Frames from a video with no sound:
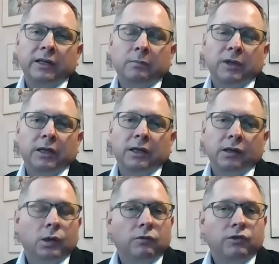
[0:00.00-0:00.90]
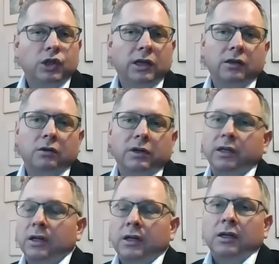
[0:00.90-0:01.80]
the beginning of
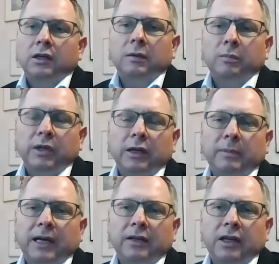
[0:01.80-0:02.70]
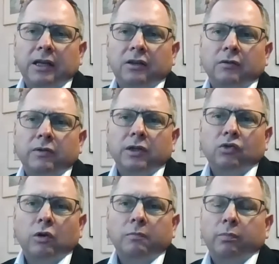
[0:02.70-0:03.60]
January, the PMI data will
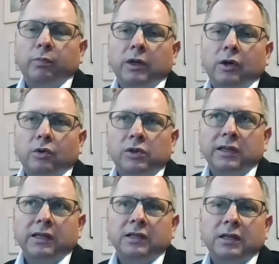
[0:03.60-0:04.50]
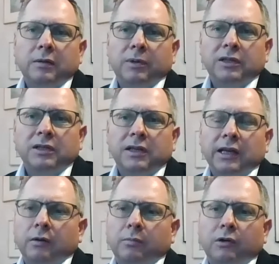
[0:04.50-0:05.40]
drop below 60, but
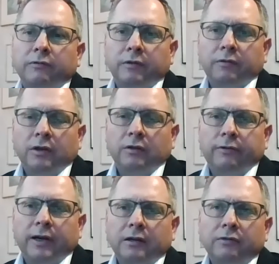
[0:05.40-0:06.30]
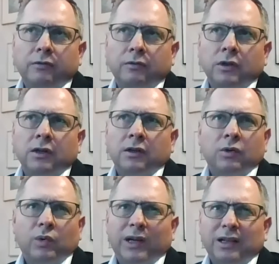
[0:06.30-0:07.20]
stay above 55.
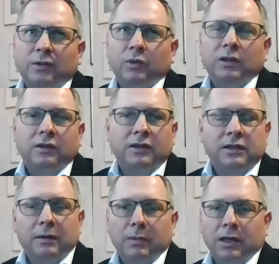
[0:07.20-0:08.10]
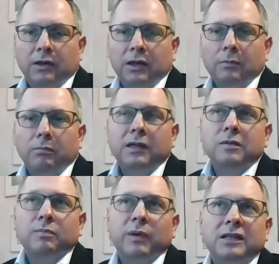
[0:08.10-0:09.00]
Well, what does that mean? It
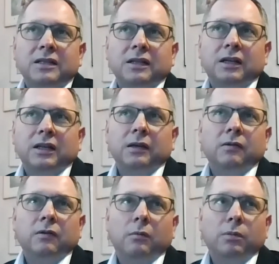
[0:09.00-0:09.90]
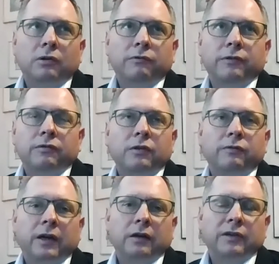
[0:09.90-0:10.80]
means basically above
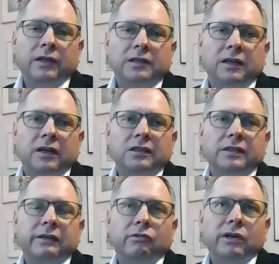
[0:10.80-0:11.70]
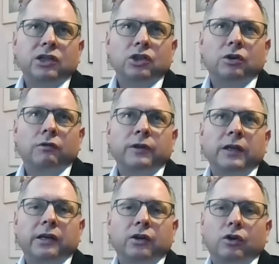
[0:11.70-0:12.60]
55, there is an acceleration of the
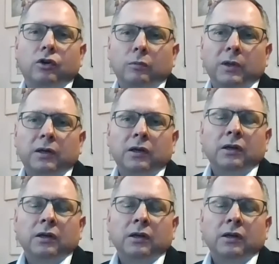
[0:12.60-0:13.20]
economy.